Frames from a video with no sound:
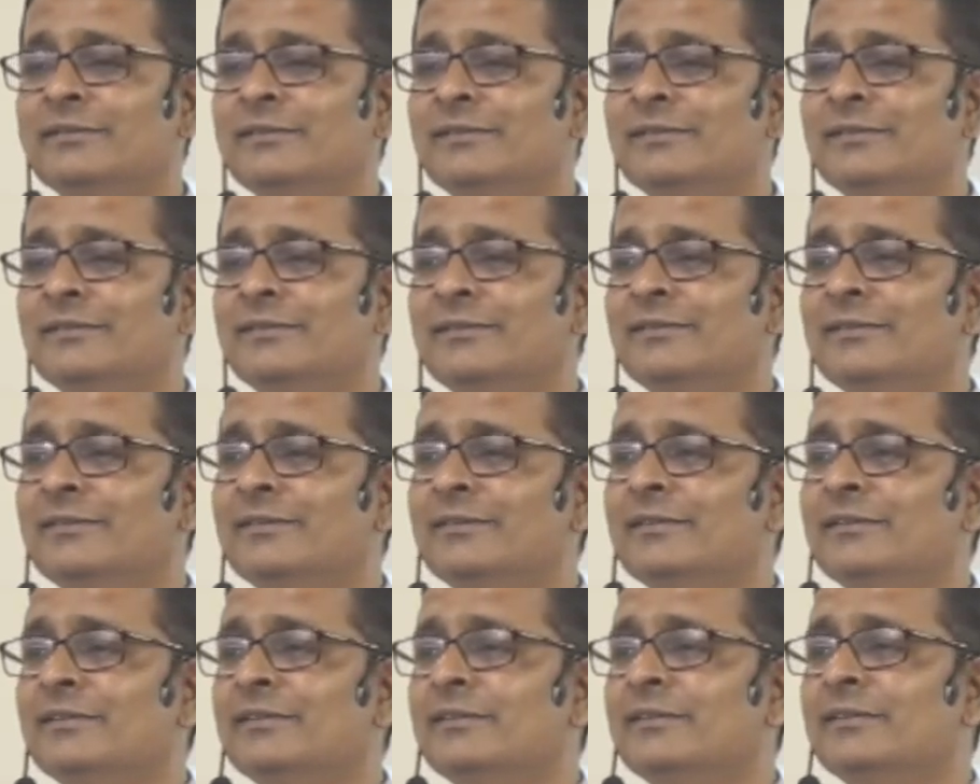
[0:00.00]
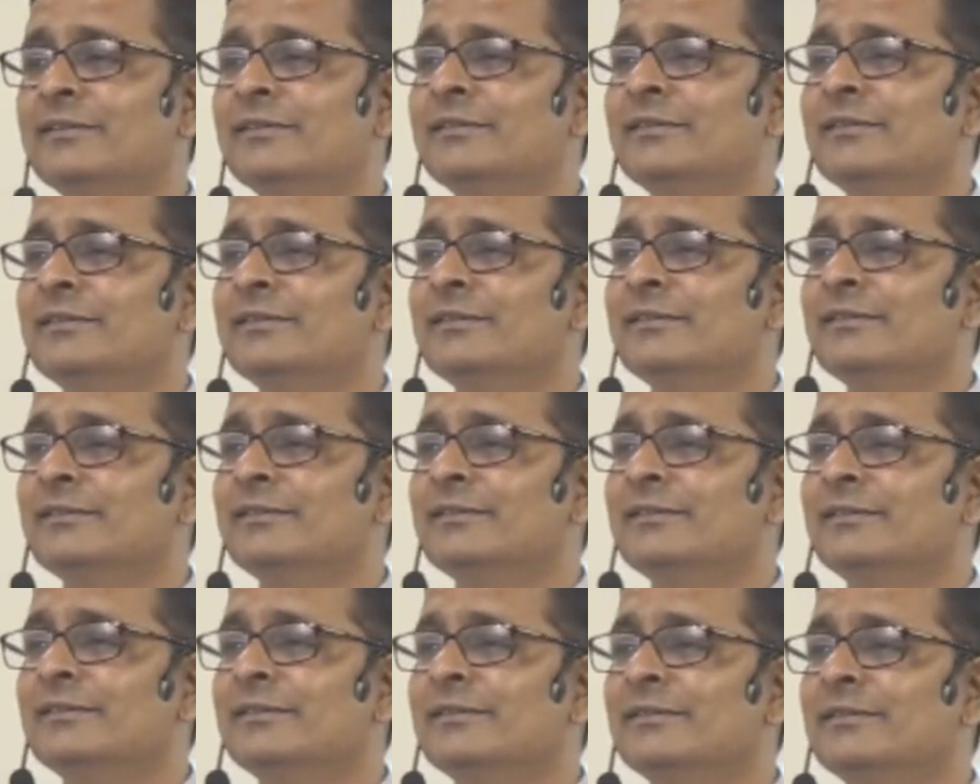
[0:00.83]

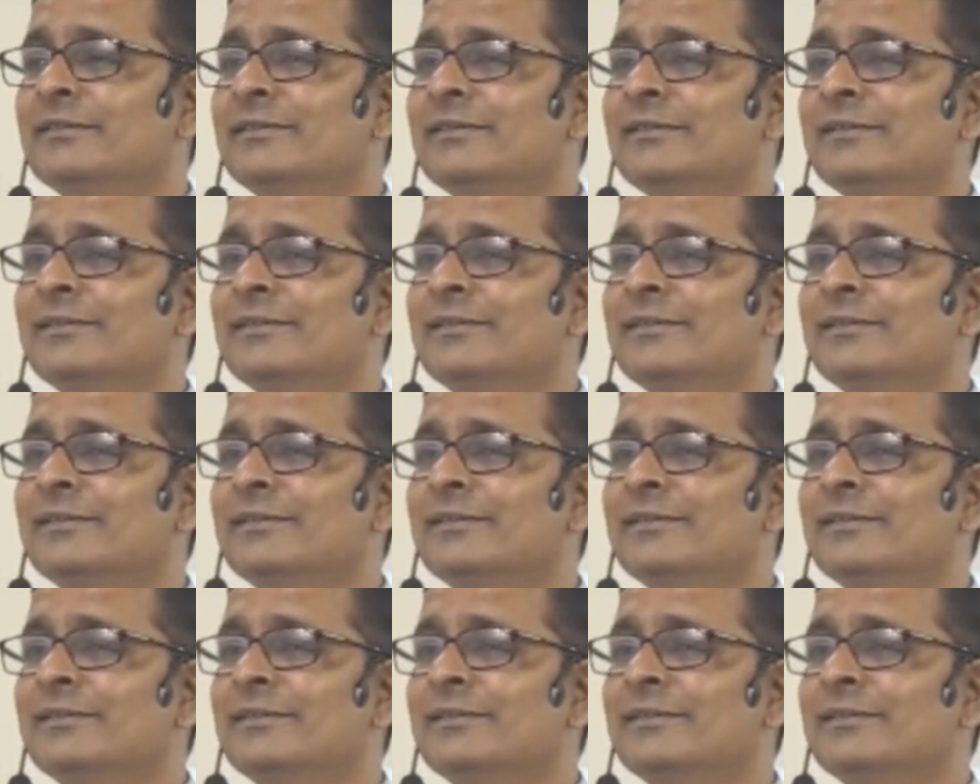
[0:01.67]
[no speech]